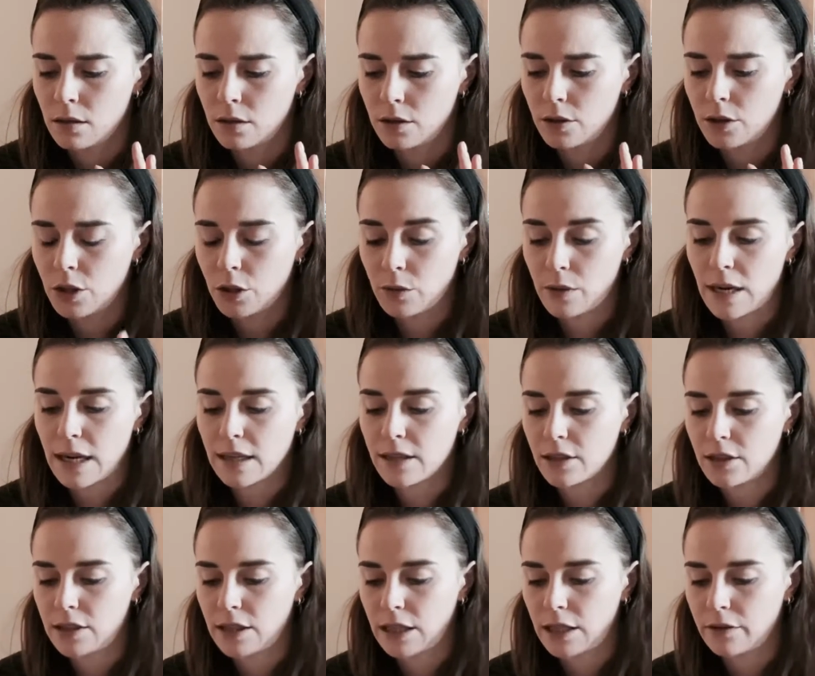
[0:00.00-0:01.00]
do
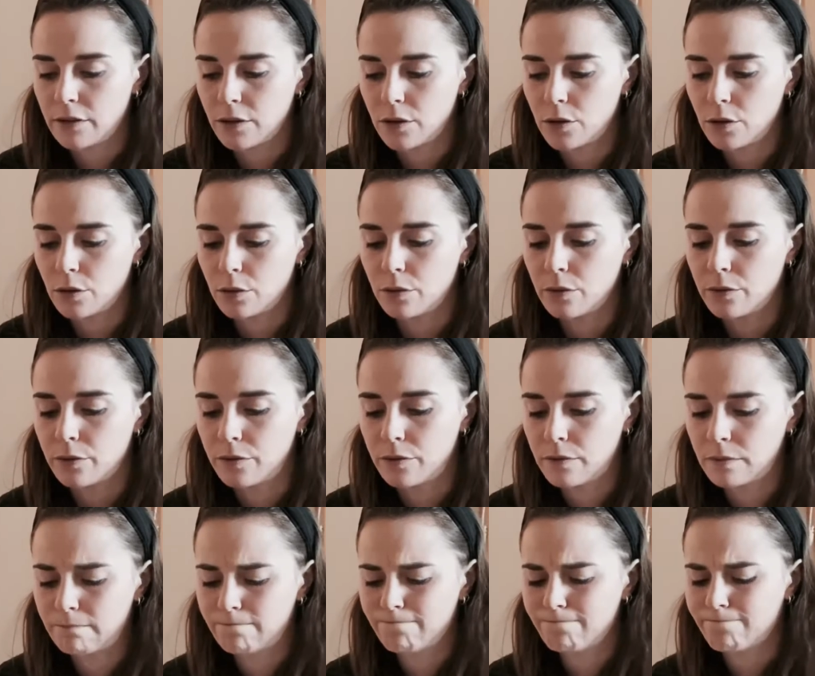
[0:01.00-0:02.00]
next year, and sort of
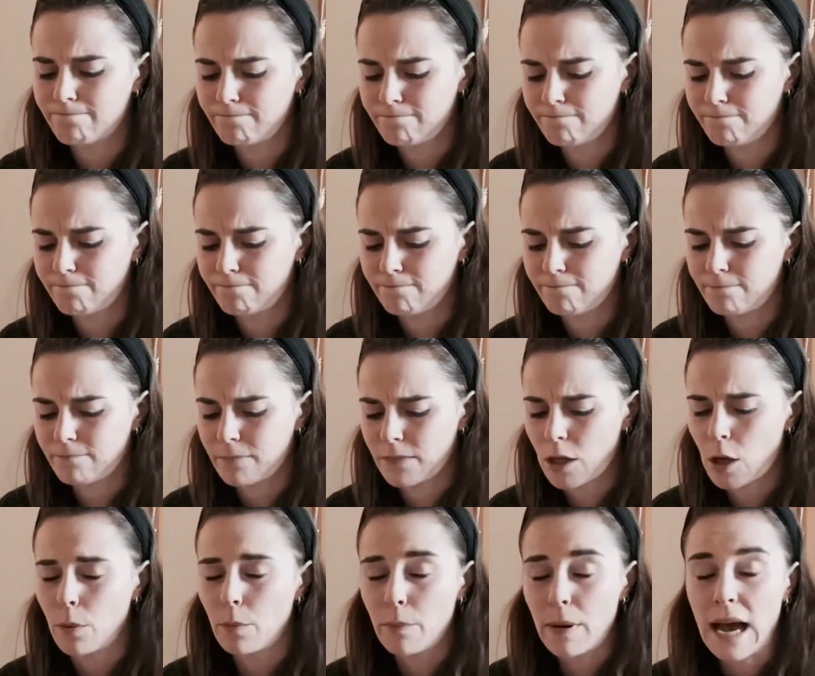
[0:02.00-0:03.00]

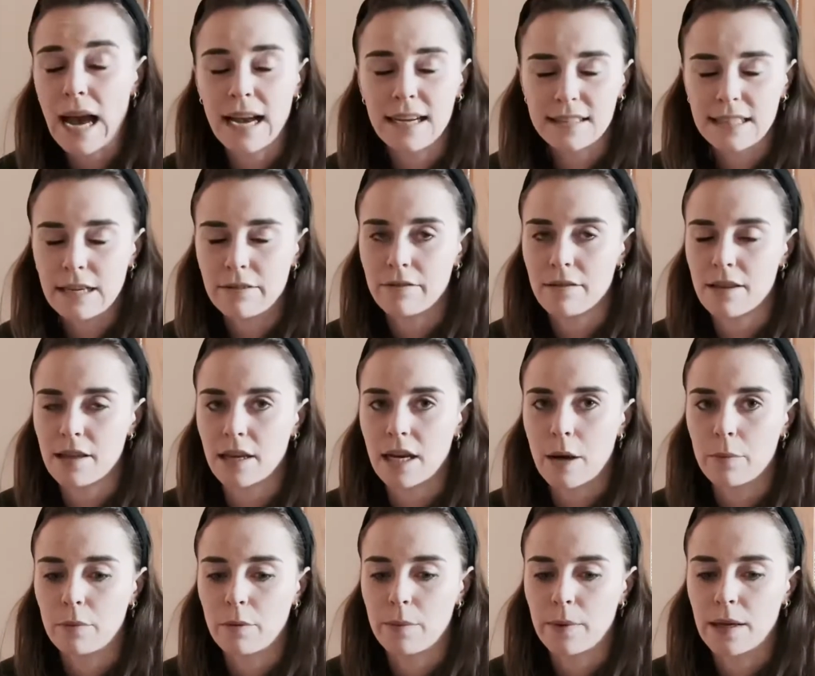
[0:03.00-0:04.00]
compact everything
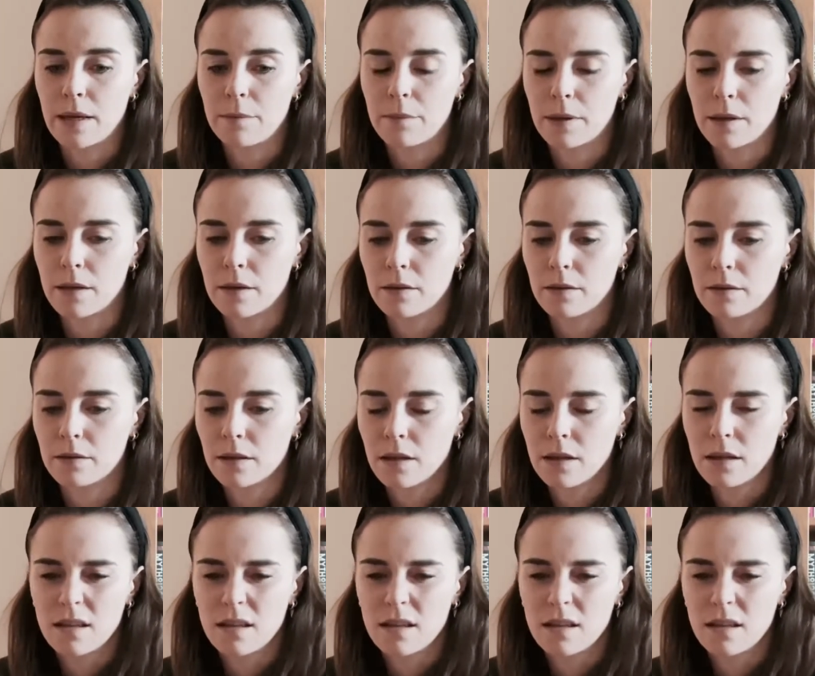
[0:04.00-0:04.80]
up a bit, because